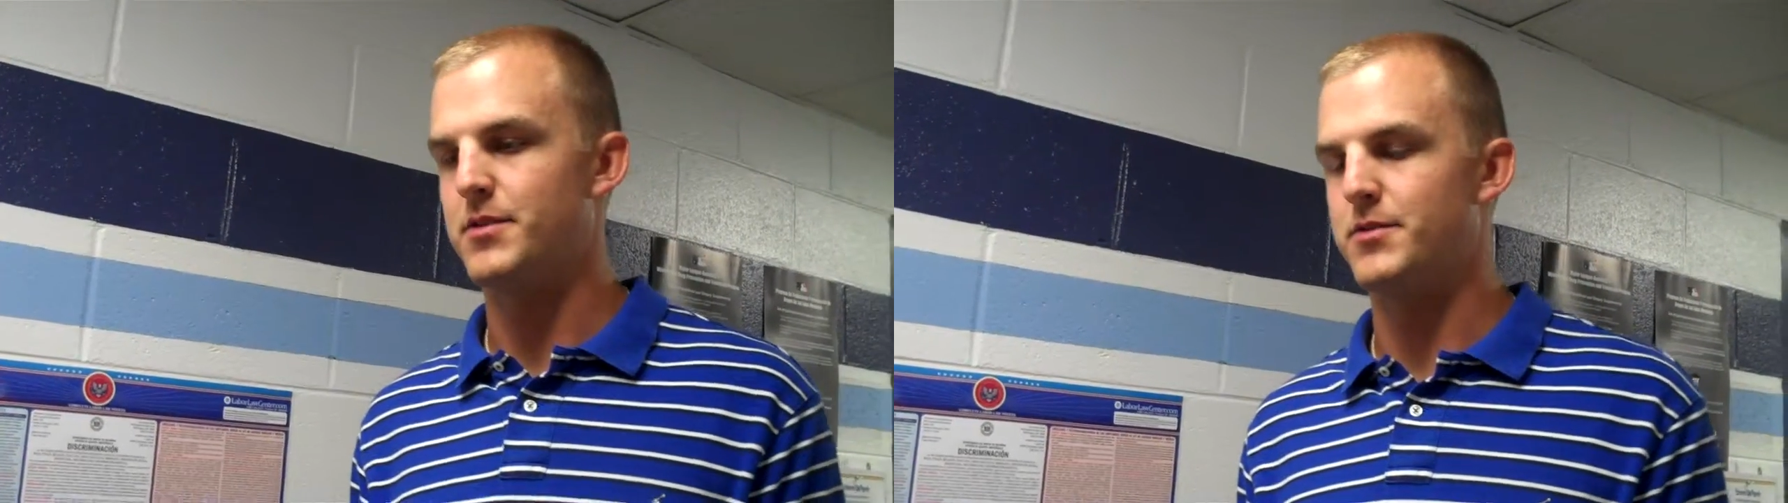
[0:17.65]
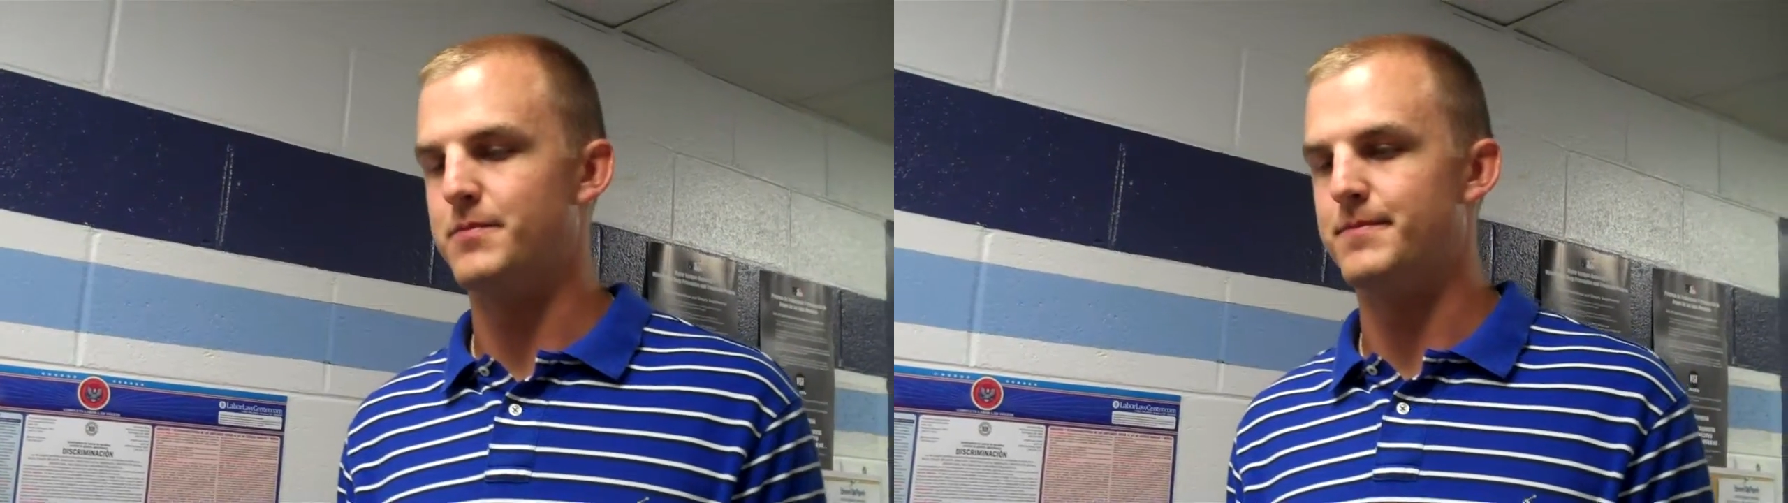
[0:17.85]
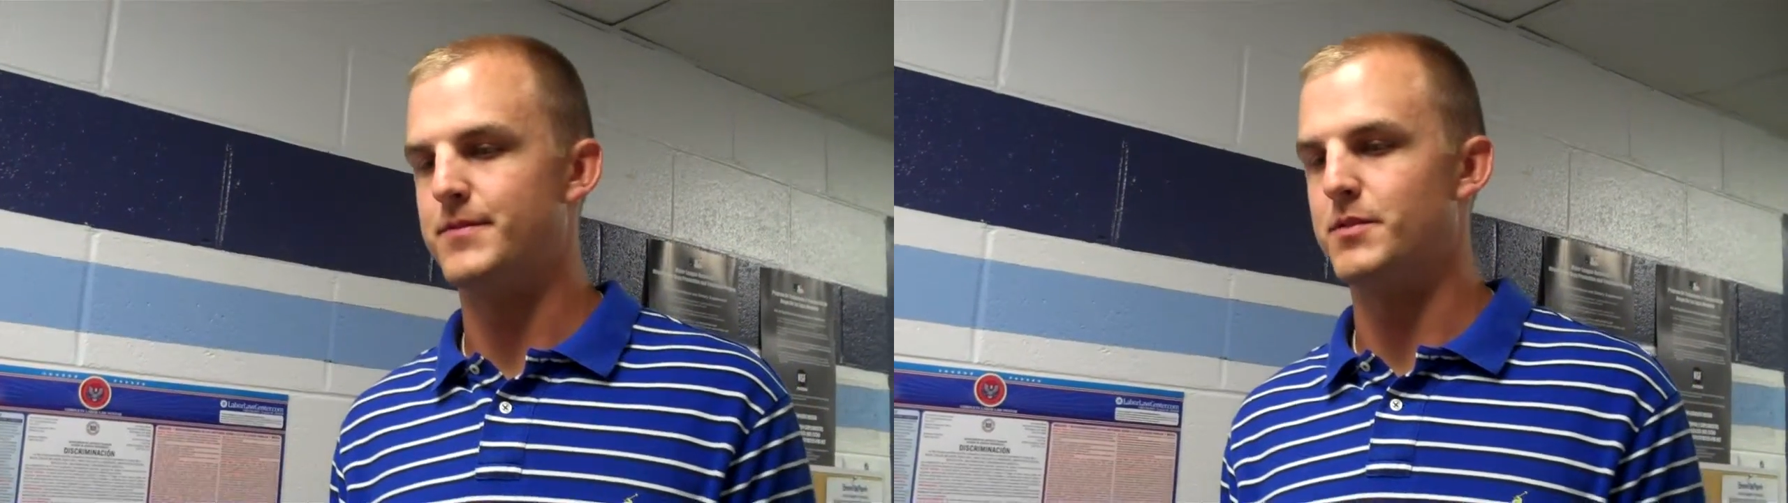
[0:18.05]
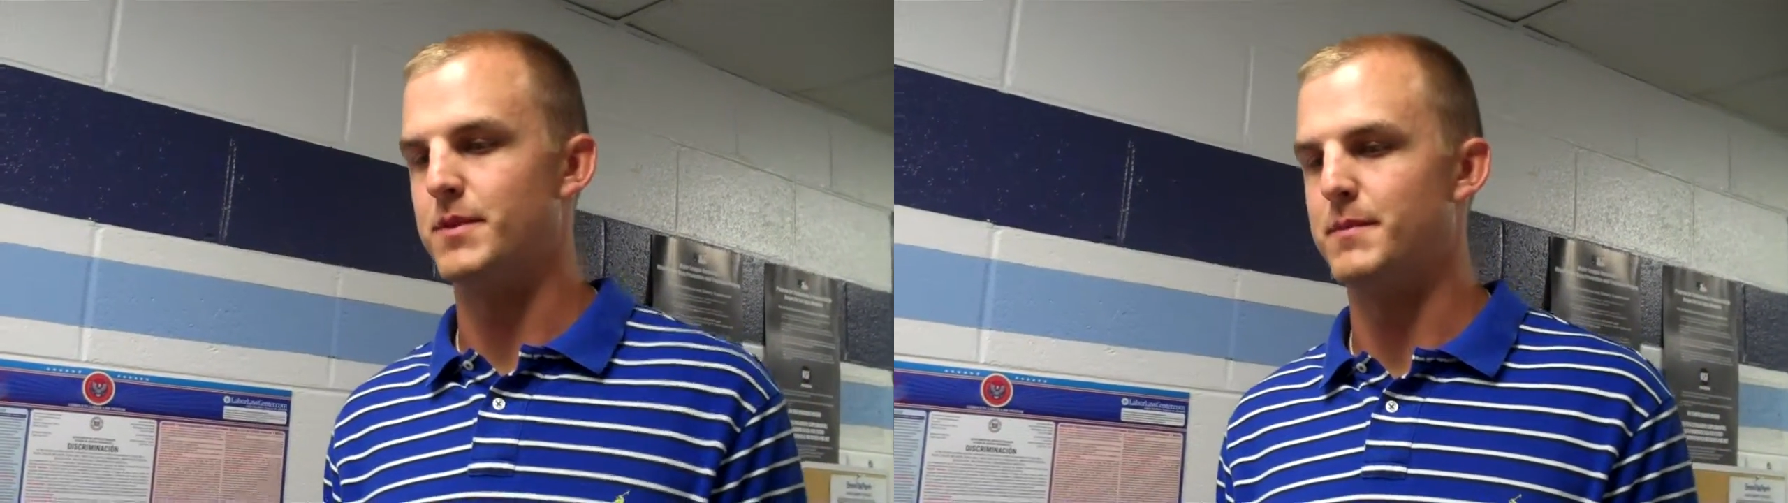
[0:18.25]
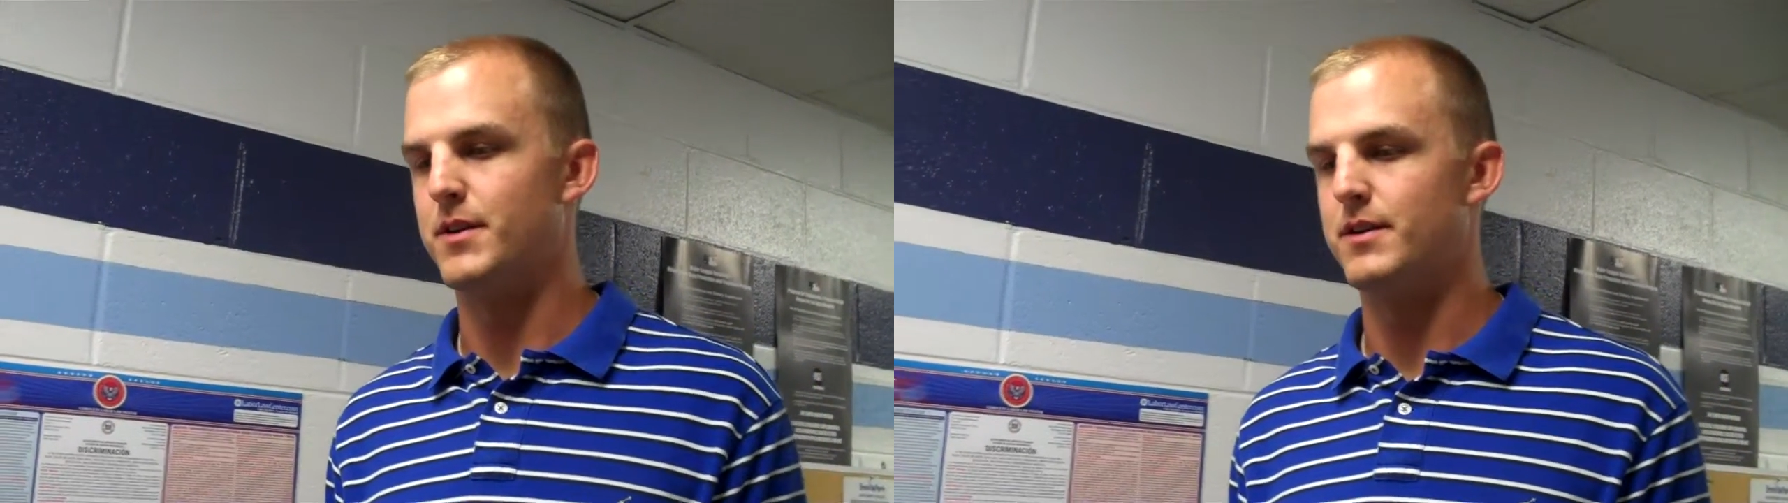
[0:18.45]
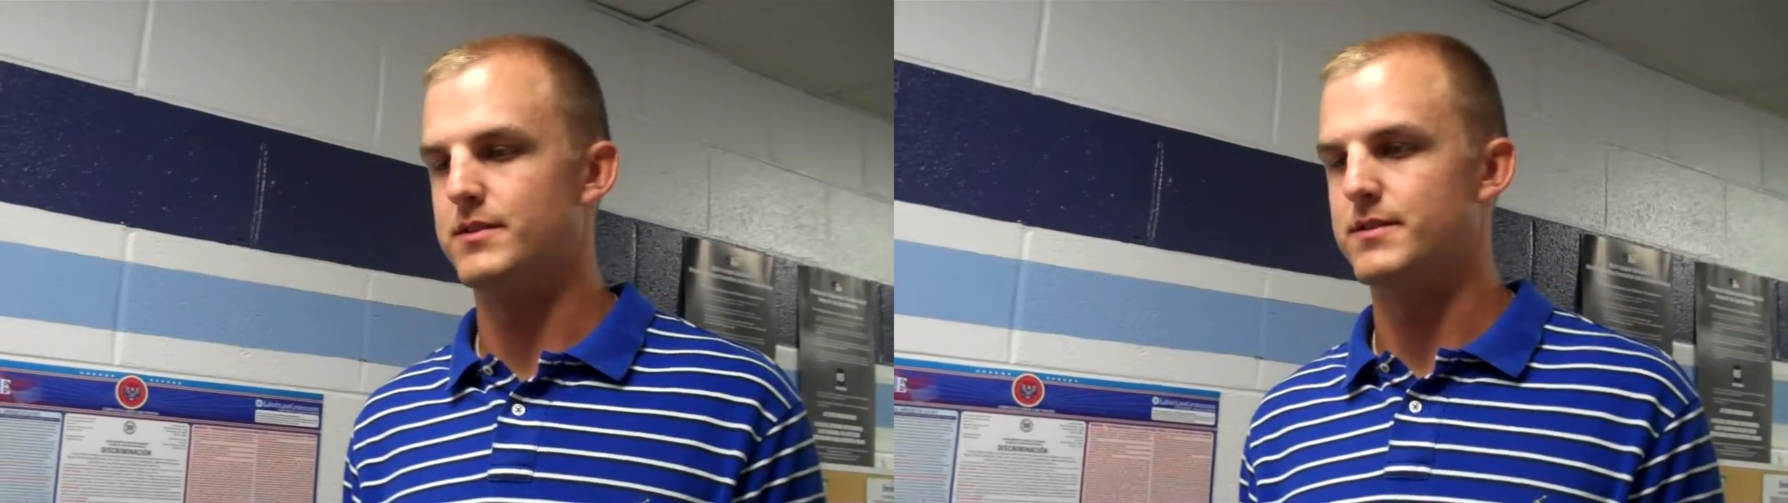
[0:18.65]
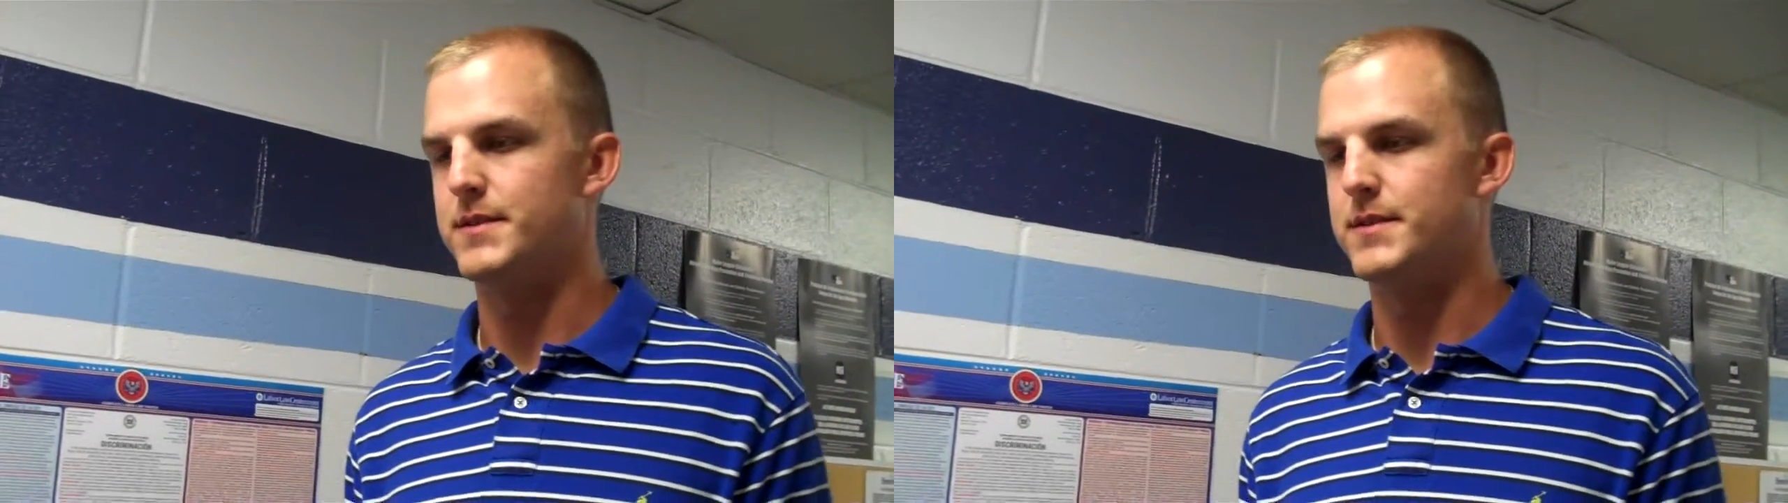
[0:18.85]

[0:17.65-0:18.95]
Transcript: through three balls.